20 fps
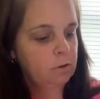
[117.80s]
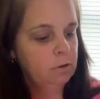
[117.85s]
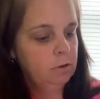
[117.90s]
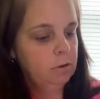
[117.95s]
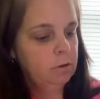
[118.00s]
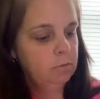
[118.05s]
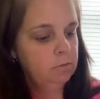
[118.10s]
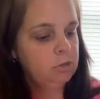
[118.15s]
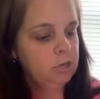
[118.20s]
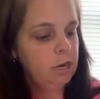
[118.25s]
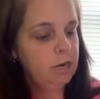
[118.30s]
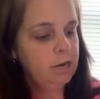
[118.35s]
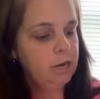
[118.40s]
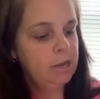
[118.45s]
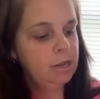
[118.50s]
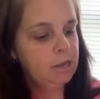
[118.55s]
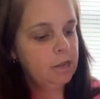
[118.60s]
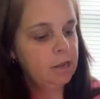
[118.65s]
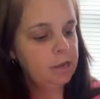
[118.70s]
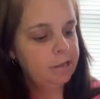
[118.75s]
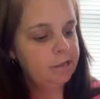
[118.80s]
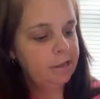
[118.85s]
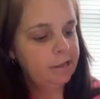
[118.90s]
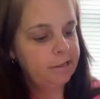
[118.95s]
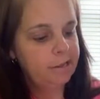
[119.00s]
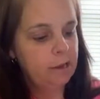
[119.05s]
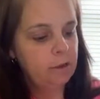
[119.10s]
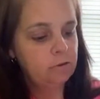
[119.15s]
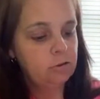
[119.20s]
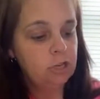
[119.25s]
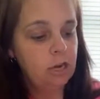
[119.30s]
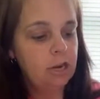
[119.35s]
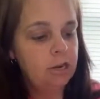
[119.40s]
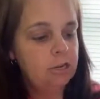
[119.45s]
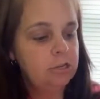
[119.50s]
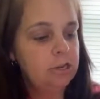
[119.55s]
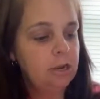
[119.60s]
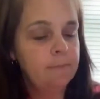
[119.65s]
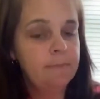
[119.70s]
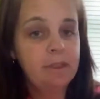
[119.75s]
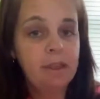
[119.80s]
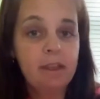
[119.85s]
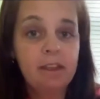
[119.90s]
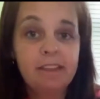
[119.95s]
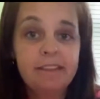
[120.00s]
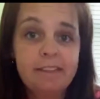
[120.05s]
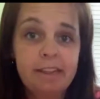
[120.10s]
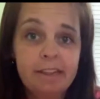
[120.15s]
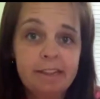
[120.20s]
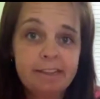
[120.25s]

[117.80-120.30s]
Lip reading: I'm trying to get the excess. I'm trying to dump the excess